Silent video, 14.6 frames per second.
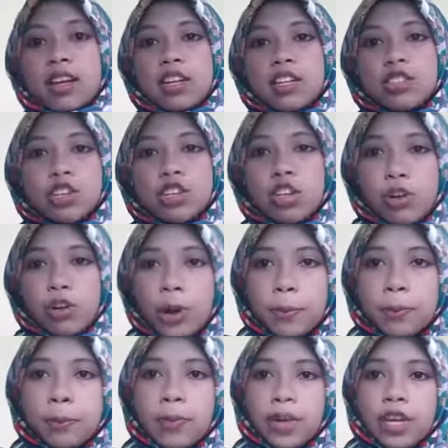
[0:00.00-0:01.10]
national
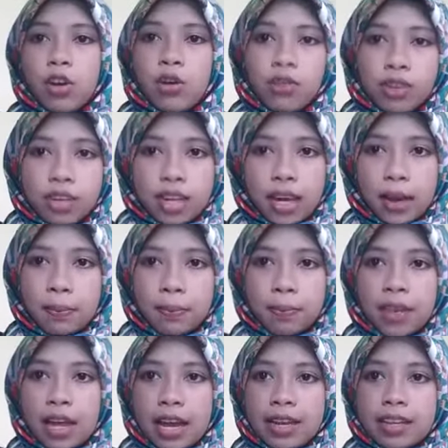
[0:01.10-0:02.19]
court may only
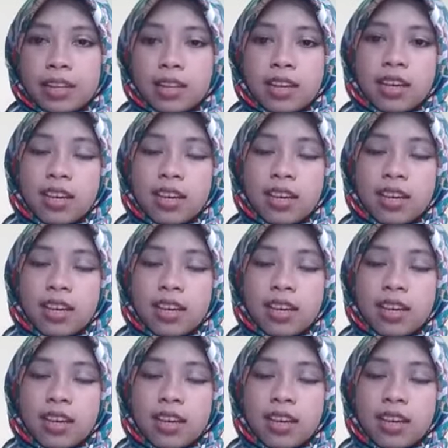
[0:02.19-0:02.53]
apply